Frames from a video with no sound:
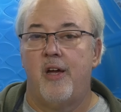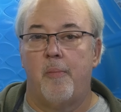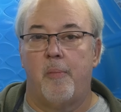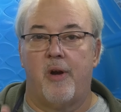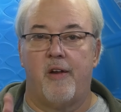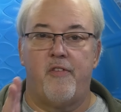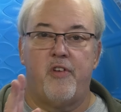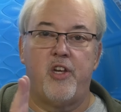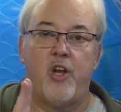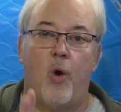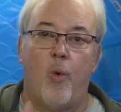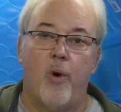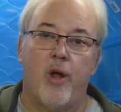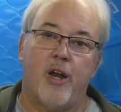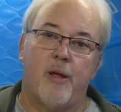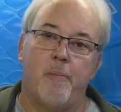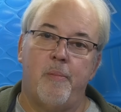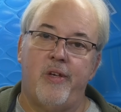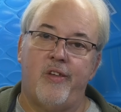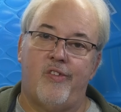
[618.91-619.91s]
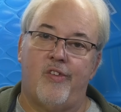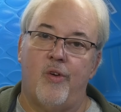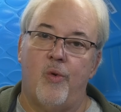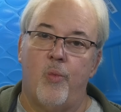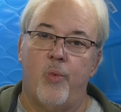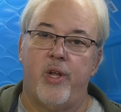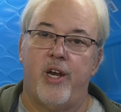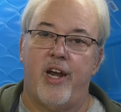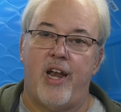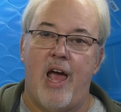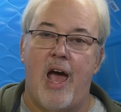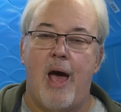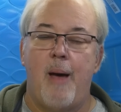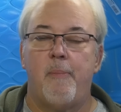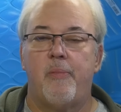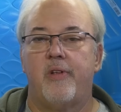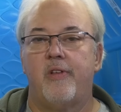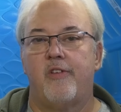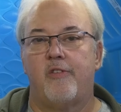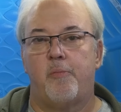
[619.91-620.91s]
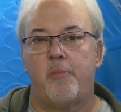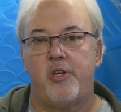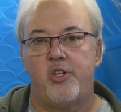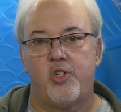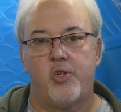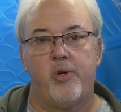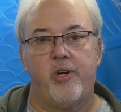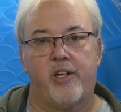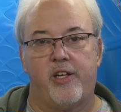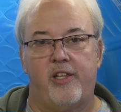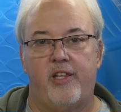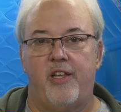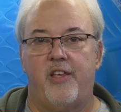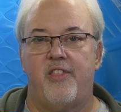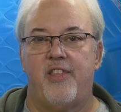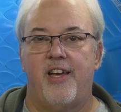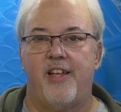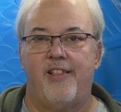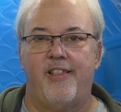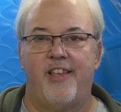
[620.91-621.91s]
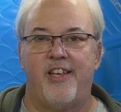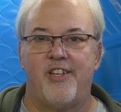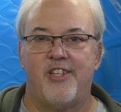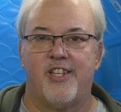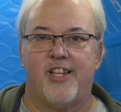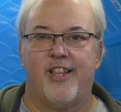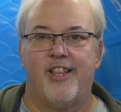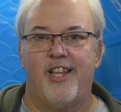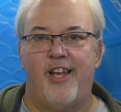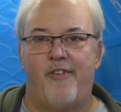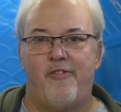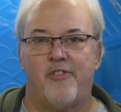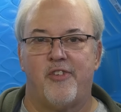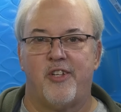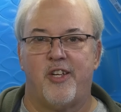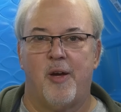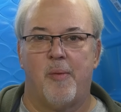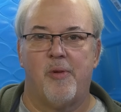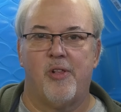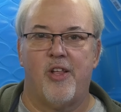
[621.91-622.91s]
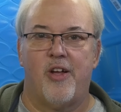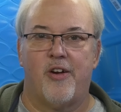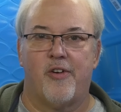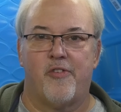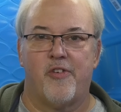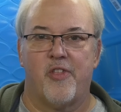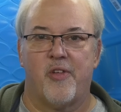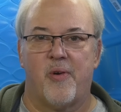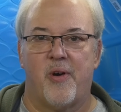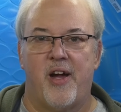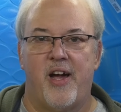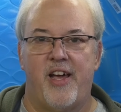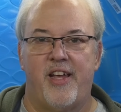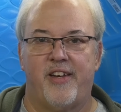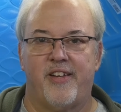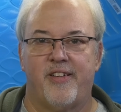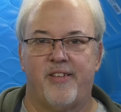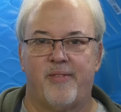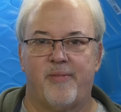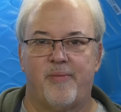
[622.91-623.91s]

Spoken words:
But if you don't want to miss it when it happens, be sure to click that link to the left and come along for the ride.